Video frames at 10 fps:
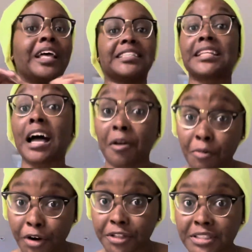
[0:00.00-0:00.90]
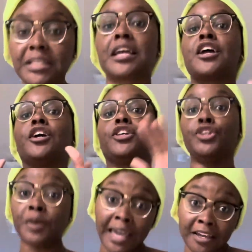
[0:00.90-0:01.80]
that's not how it works.
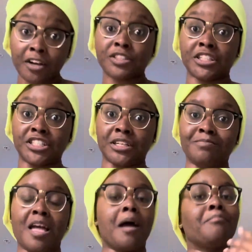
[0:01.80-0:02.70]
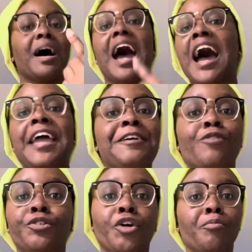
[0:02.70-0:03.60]
You can go to the gym, but I ain't
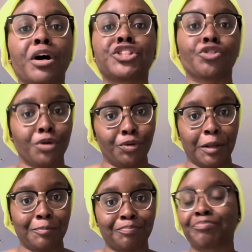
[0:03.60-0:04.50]
want no muscle booty.